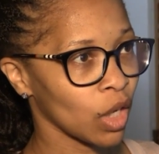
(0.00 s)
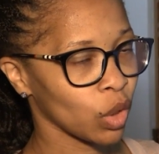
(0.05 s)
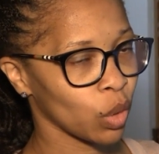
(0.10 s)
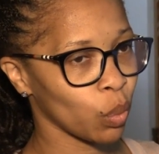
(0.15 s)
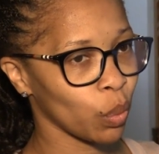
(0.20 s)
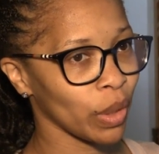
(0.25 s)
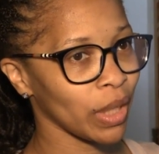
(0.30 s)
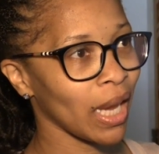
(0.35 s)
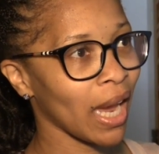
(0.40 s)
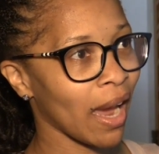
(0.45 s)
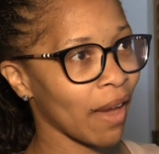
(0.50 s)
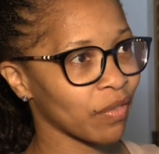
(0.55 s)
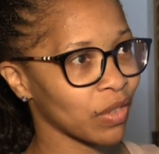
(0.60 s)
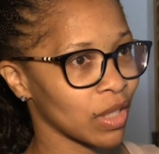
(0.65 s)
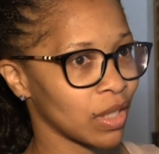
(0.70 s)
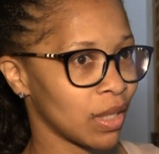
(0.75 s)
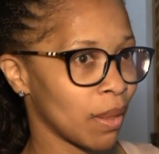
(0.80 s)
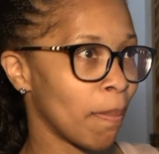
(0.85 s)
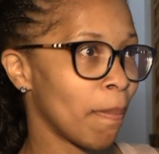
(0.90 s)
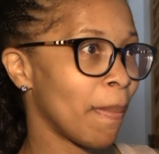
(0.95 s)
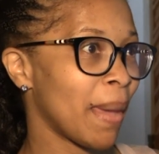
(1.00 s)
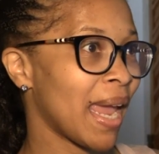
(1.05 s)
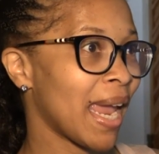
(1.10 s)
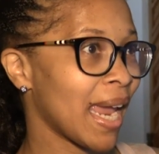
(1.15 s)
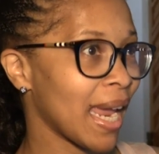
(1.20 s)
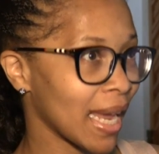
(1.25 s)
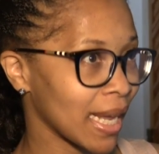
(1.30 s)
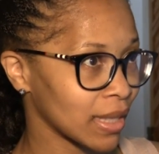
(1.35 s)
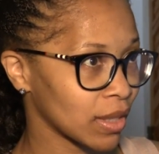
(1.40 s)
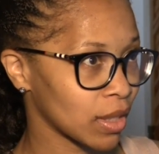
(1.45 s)
We have to
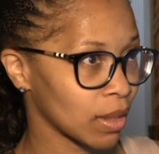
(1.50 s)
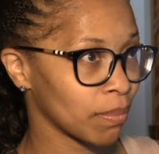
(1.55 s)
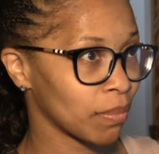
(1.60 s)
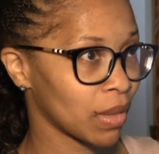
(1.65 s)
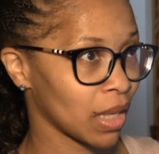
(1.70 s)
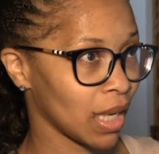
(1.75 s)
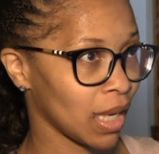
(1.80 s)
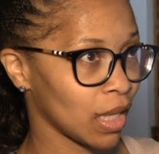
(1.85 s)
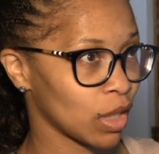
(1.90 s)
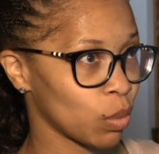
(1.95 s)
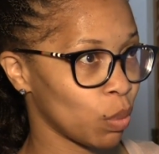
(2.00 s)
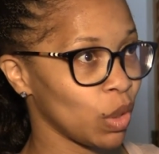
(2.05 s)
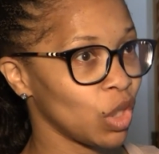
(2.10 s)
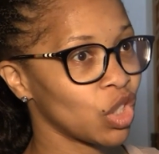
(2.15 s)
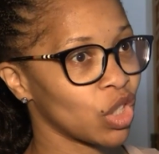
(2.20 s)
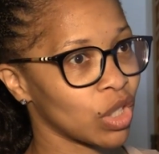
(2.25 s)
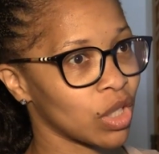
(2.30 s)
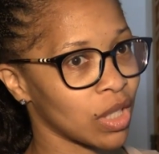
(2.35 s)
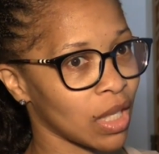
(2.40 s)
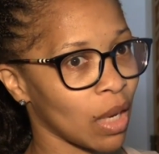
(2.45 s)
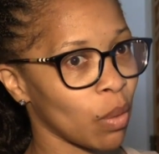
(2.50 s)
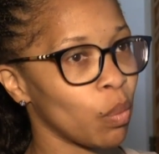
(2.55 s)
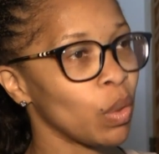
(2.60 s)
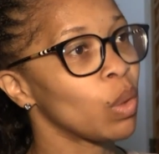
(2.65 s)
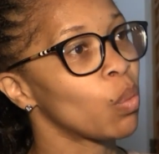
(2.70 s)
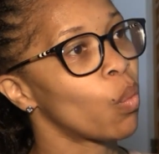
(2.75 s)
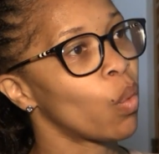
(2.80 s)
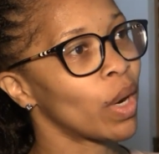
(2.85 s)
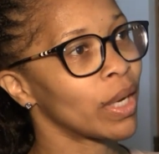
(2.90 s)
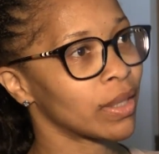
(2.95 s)
demand some things. We should say,
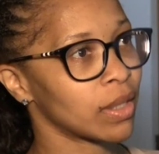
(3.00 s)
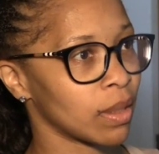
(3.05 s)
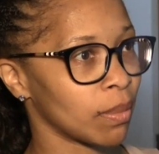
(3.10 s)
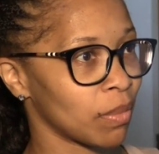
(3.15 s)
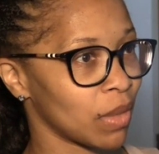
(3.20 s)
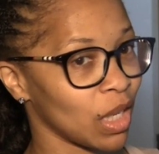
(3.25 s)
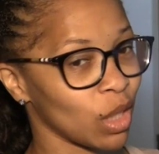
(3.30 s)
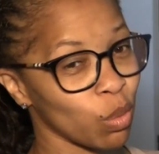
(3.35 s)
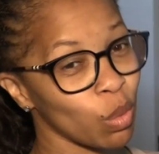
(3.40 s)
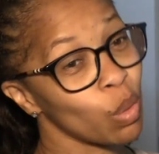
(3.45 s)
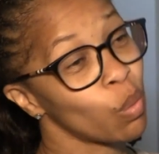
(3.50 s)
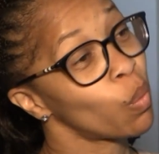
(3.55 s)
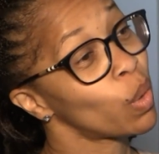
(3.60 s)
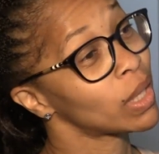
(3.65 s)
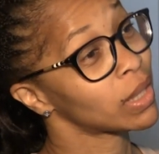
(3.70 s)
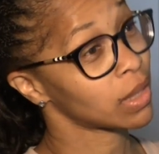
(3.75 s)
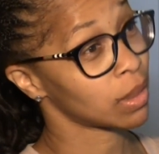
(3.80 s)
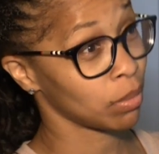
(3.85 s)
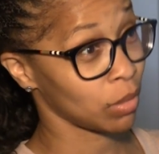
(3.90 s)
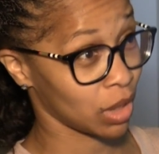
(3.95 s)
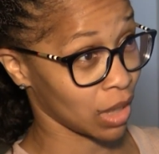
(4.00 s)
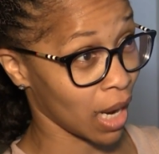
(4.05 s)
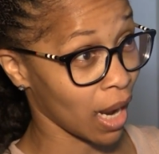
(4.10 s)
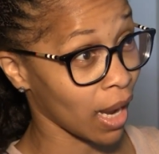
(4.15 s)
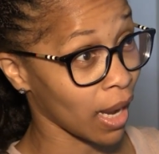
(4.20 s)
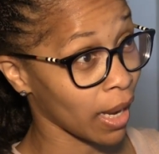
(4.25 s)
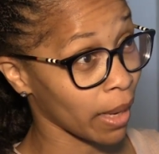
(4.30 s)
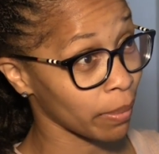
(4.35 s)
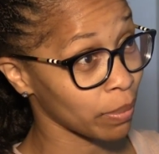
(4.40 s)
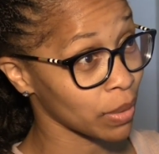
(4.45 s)
we want some things. We want some
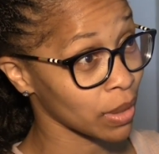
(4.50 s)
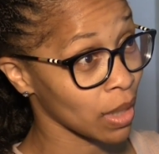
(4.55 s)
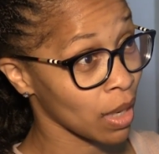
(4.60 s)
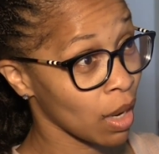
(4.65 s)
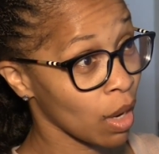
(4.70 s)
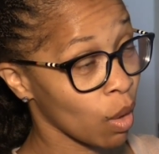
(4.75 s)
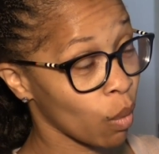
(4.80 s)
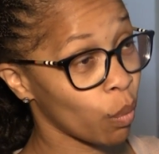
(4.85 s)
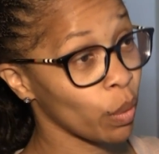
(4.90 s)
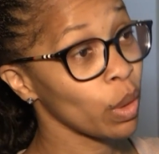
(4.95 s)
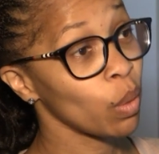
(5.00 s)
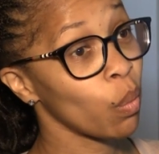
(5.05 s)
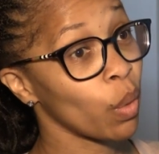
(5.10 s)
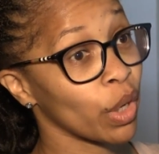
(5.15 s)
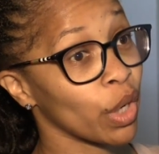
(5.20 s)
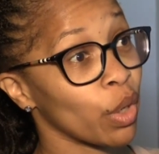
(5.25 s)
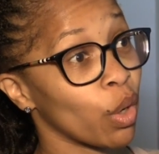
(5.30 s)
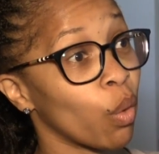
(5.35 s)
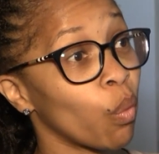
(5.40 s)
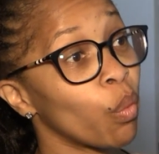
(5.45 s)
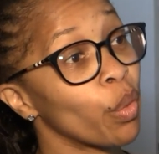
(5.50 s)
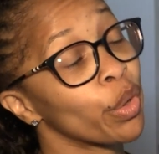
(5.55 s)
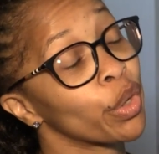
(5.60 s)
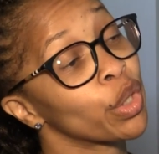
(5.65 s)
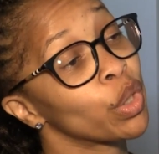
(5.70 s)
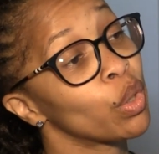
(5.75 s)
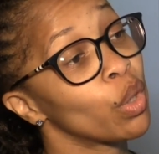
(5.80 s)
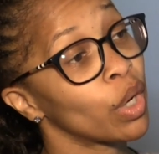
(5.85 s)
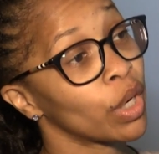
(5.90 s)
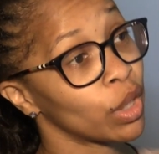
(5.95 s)
jobs. We want to know, what
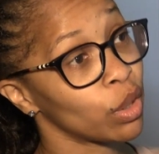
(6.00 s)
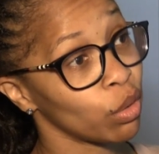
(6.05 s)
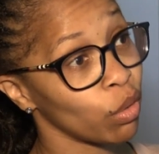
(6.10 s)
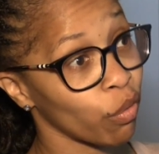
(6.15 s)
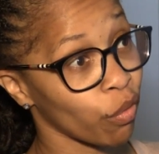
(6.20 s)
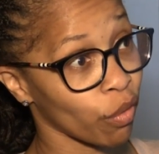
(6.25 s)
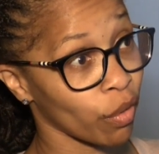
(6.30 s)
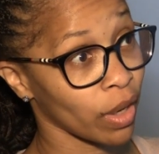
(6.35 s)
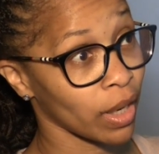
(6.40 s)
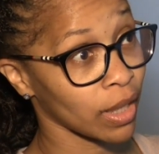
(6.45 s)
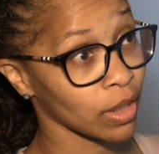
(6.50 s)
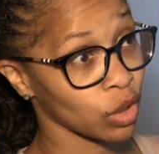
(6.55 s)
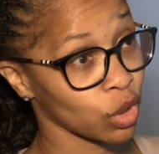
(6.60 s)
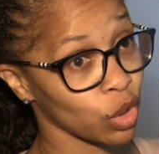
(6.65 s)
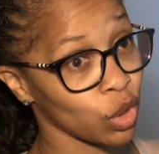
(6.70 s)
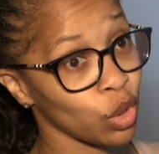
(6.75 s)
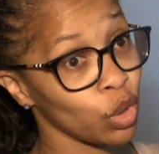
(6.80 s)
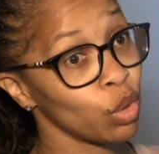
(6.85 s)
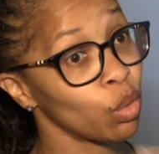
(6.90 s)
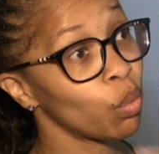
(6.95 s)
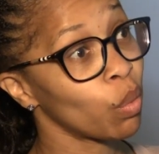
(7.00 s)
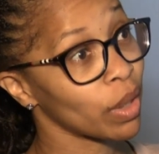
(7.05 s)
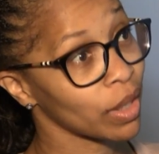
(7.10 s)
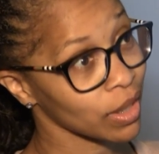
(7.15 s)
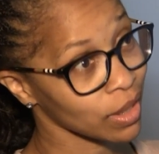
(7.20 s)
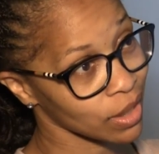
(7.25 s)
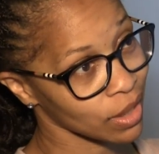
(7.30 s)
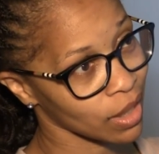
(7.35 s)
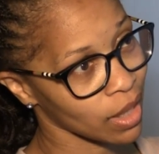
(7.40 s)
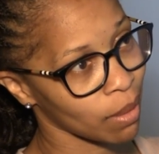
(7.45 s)
are you going to do for us? You
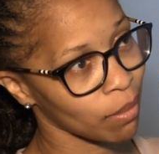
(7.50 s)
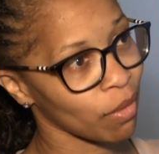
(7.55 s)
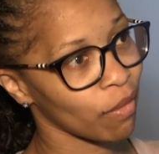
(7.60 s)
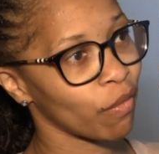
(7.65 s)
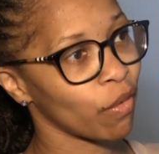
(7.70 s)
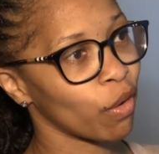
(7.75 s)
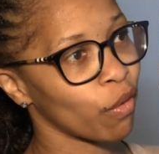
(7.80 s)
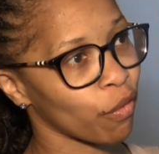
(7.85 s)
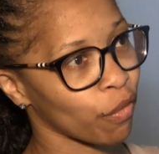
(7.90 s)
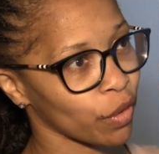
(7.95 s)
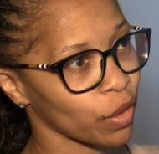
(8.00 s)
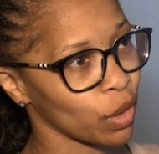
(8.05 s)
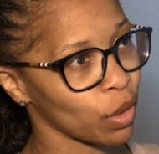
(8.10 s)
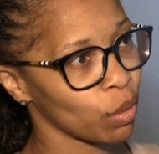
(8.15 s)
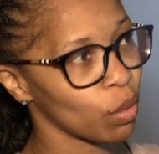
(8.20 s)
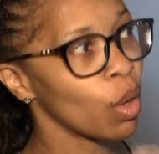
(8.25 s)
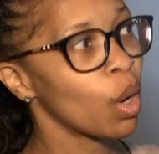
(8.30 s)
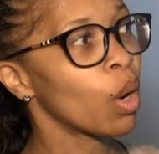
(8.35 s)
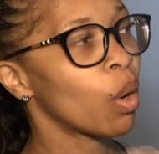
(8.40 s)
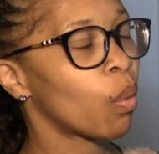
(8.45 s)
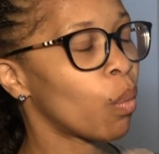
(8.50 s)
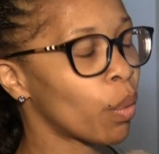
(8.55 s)
want us to come and vote for you.